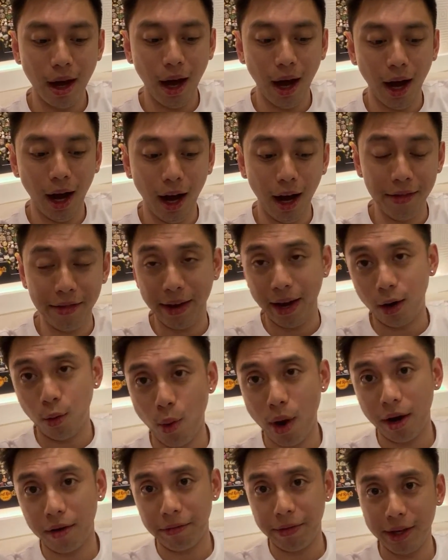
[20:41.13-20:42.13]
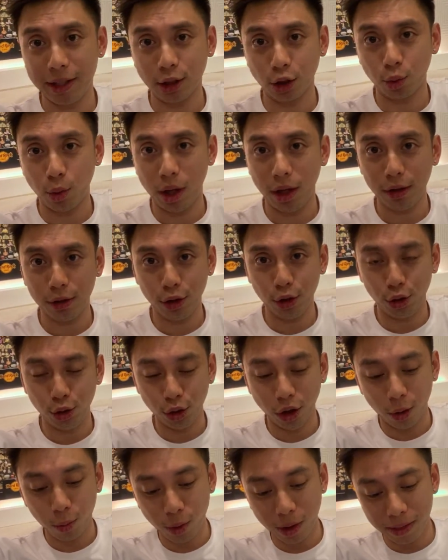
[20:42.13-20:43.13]
uh, they are aware of this as well. You do
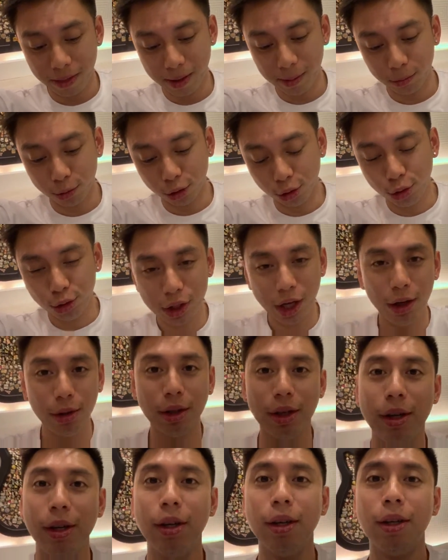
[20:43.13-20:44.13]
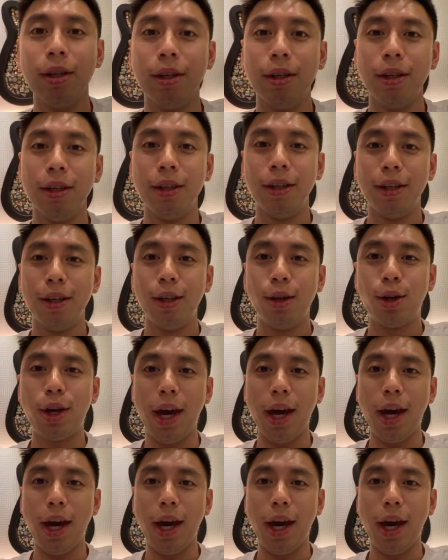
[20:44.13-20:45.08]
not want them to lose out. Okay,